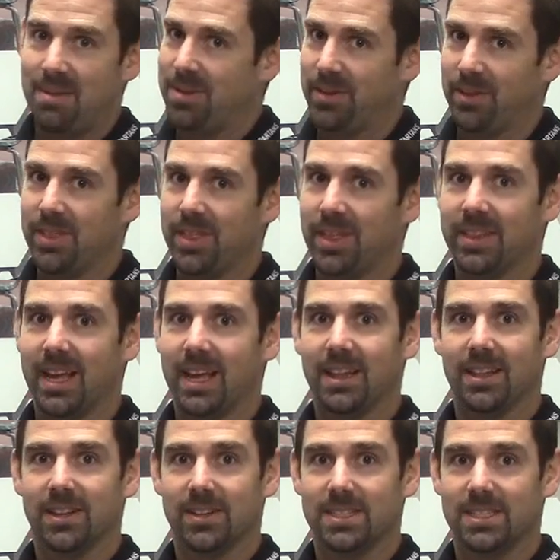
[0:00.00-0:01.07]
The only thing
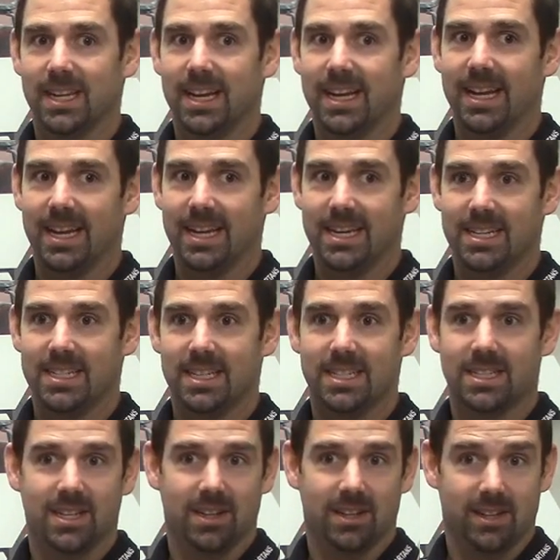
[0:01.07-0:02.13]
that looks like is it's
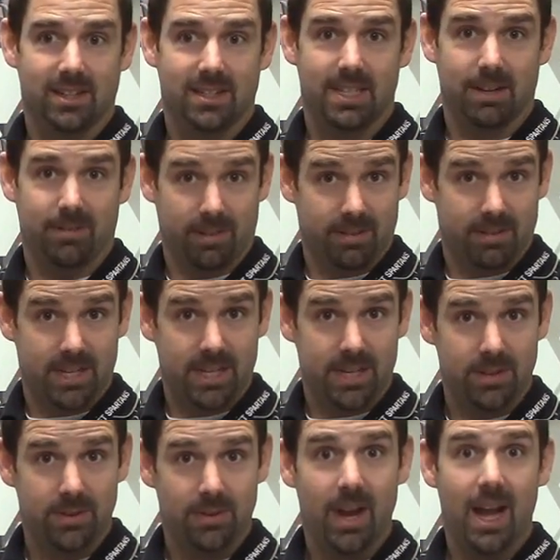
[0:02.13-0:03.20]
going to look different to
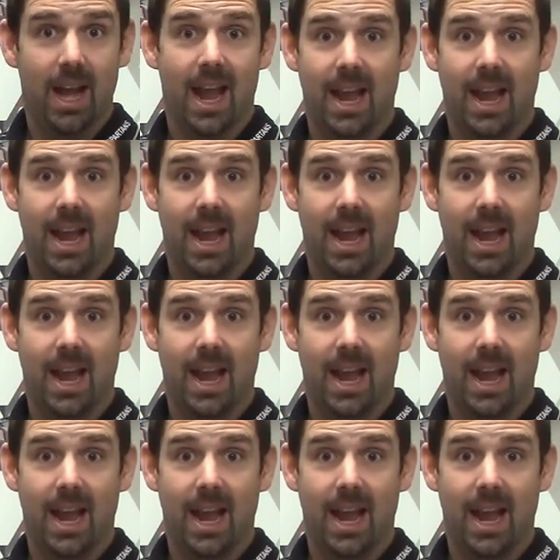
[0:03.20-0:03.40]
you,